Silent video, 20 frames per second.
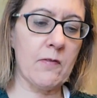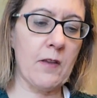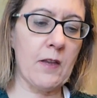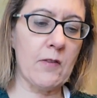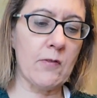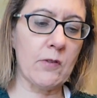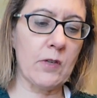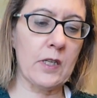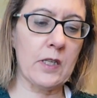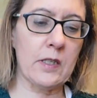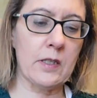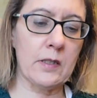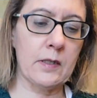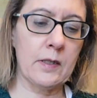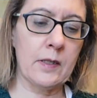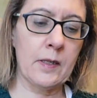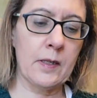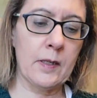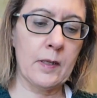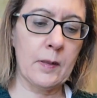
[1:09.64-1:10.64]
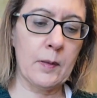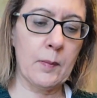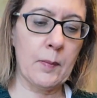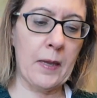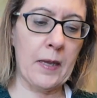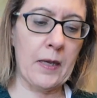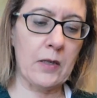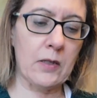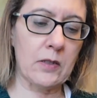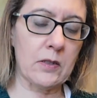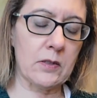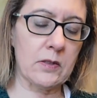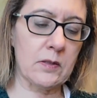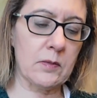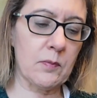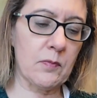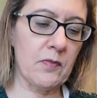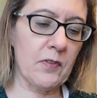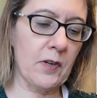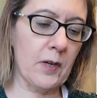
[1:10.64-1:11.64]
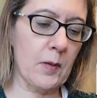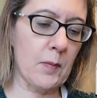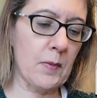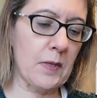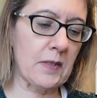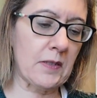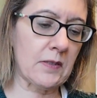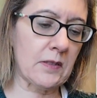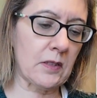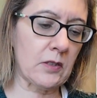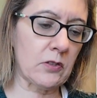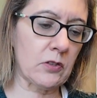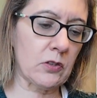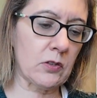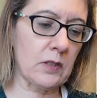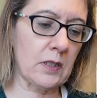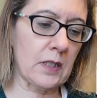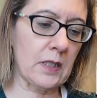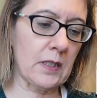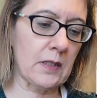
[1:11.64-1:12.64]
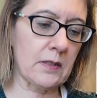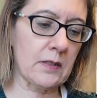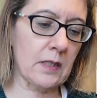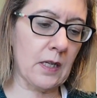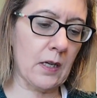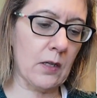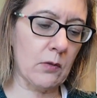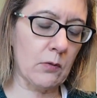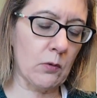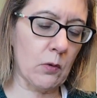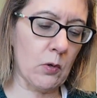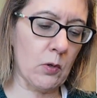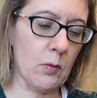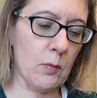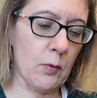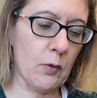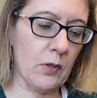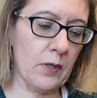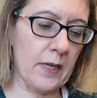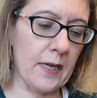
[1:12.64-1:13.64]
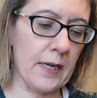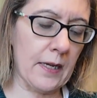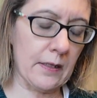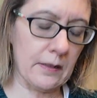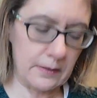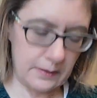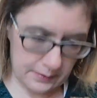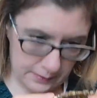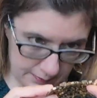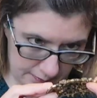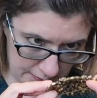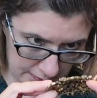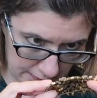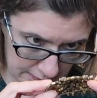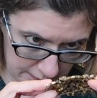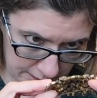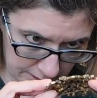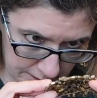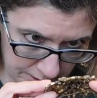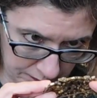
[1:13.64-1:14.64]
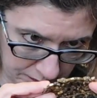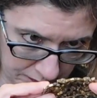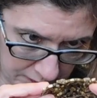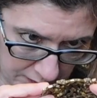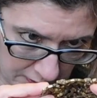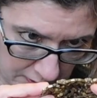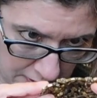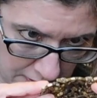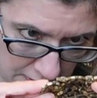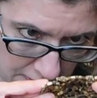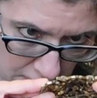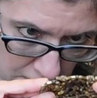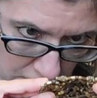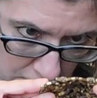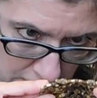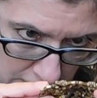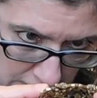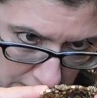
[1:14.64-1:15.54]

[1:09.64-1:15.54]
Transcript: favorite makers, very mid-century. It's got Aurora Borealis and art